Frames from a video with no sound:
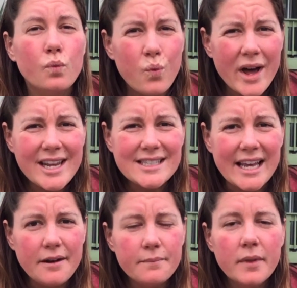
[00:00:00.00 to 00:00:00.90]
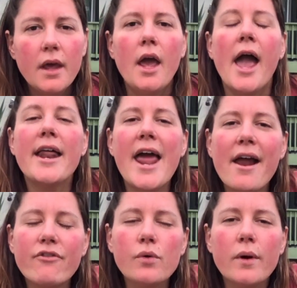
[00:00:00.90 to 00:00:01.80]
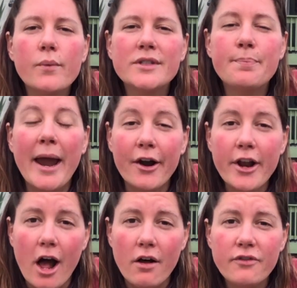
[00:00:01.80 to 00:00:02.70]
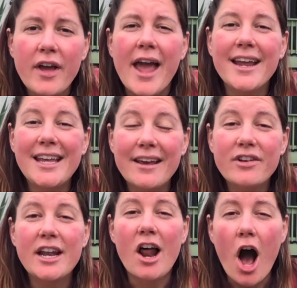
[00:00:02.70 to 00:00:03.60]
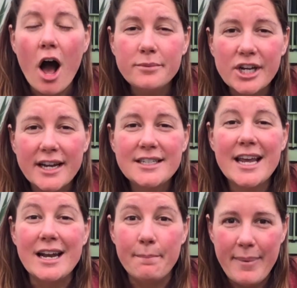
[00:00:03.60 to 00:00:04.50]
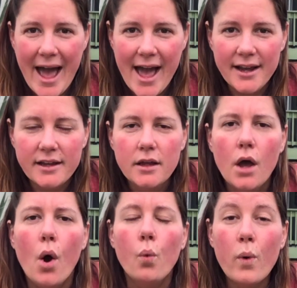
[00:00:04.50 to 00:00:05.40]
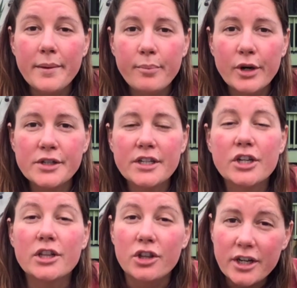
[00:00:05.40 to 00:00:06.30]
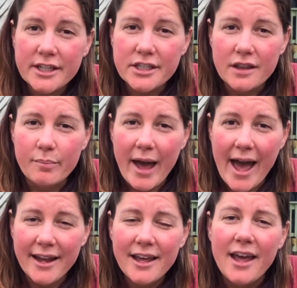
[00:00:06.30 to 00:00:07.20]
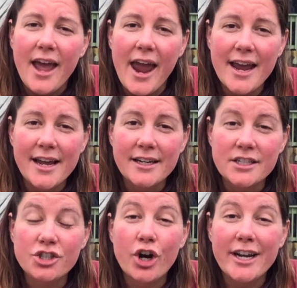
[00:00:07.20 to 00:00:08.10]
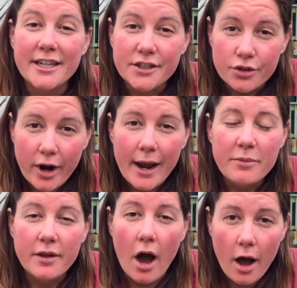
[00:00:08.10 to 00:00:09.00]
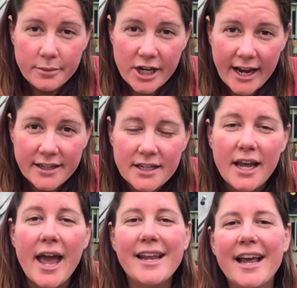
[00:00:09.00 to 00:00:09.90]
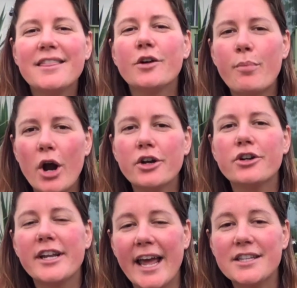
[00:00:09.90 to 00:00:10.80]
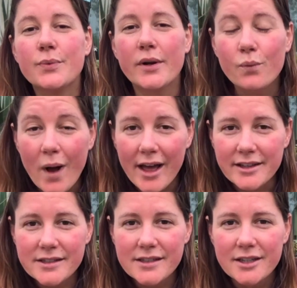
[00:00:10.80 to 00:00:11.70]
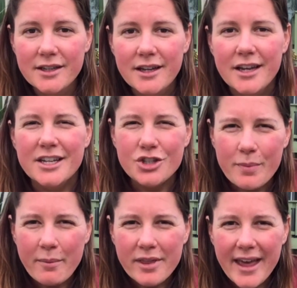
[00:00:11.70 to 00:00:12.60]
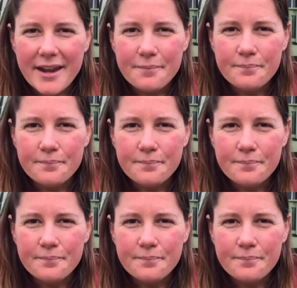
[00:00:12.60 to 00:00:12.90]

What Is It? And everyone was paired off and given an object in a bag. One person could look into the bag and try to describe the object and get their partner to guess what it was. Do you remember that?